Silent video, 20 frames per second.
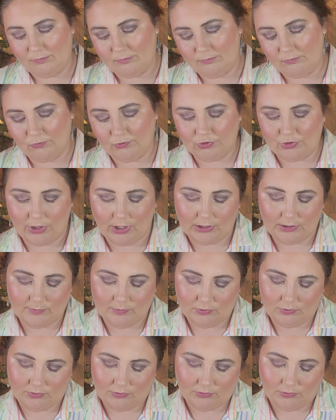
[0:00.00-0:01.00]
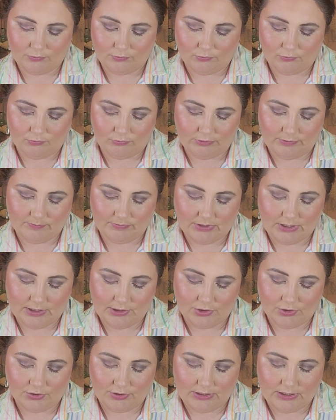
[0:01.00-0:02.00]
retractable lip
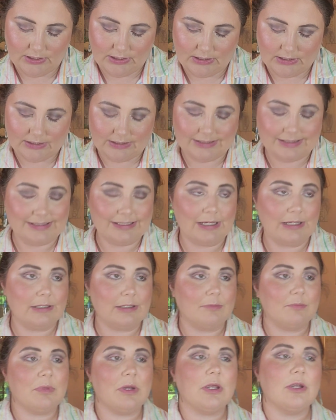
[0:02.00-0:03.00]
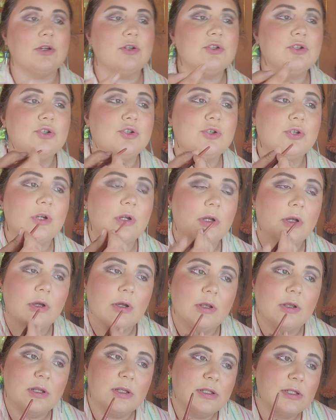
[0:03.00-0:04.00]
liner in Sand Beige.
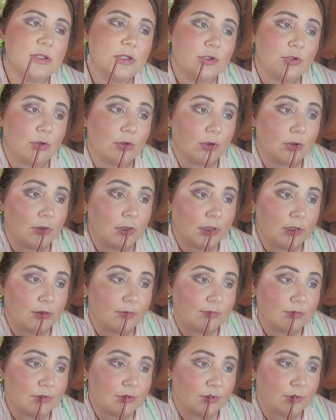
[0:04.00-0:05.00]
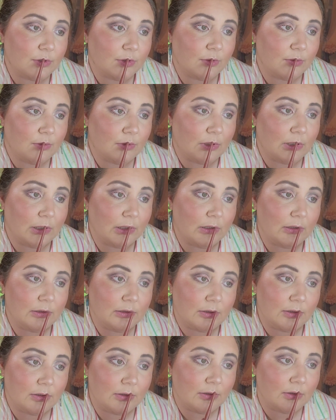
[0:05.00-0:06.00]
This is a darker liner. I'm just going to go light.